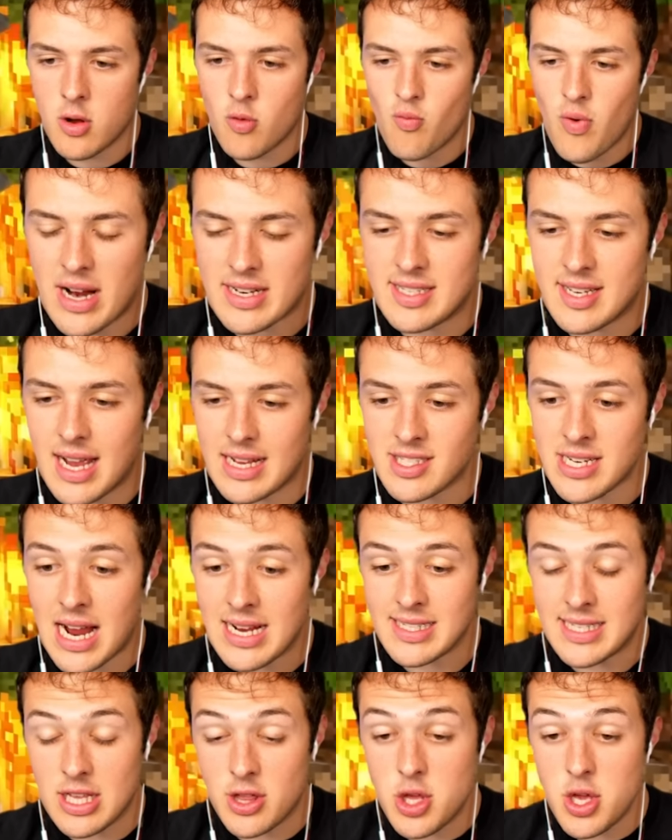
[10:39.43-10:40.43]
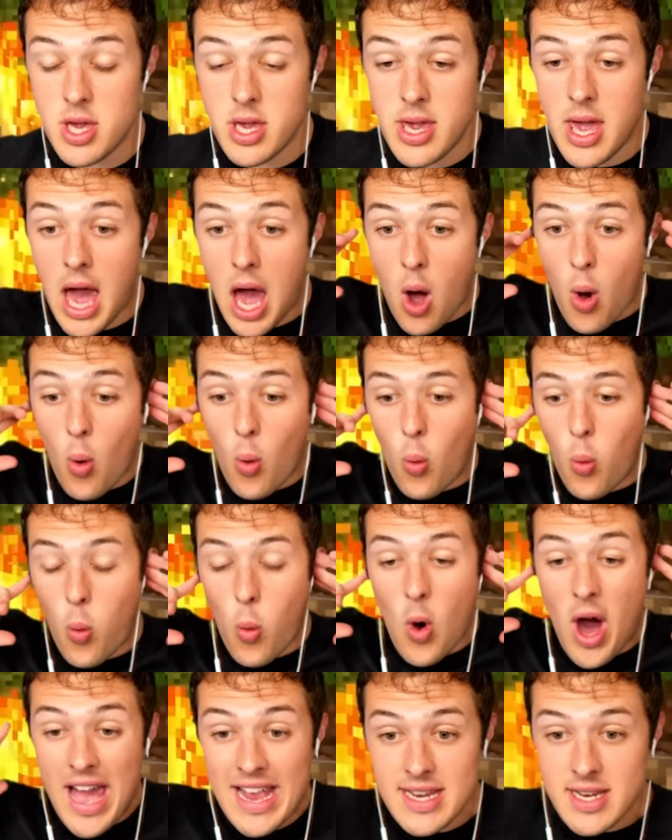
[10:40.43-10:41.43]
Rexy's got giant teeth. Yo,
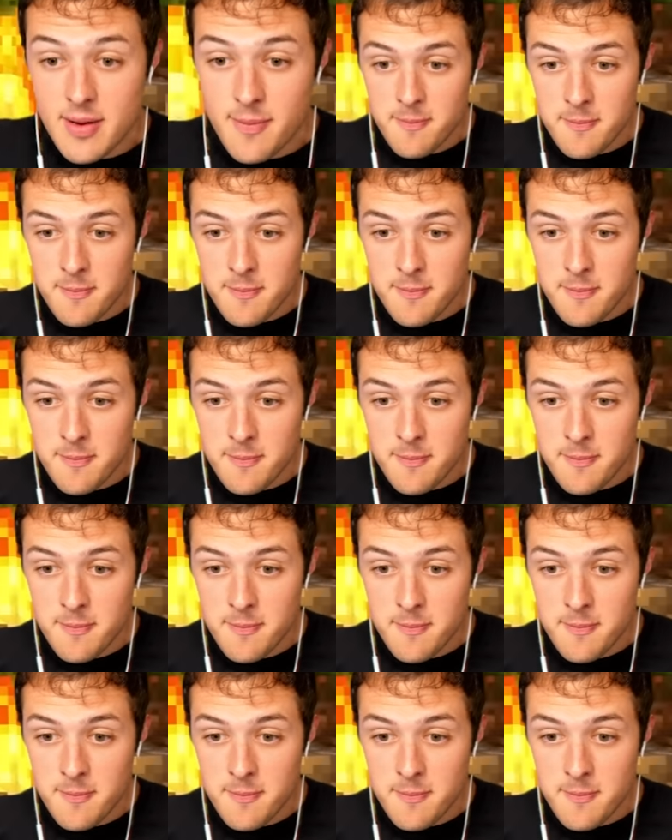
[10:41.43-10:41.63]
what?